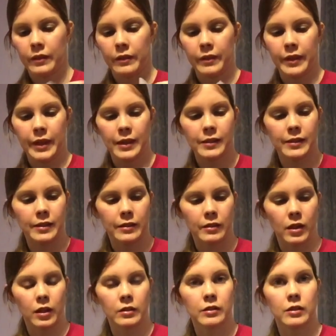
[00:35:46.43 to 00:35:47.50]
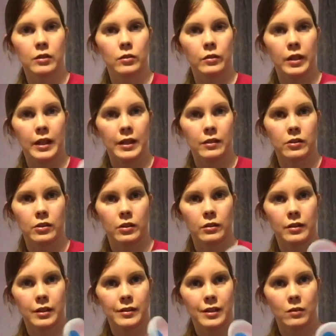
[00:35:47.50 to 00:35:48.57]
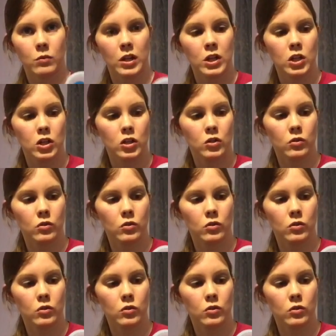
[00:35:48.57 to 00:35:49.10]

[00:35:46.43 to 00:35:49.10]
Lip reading: This is also the insert that's in my shoe.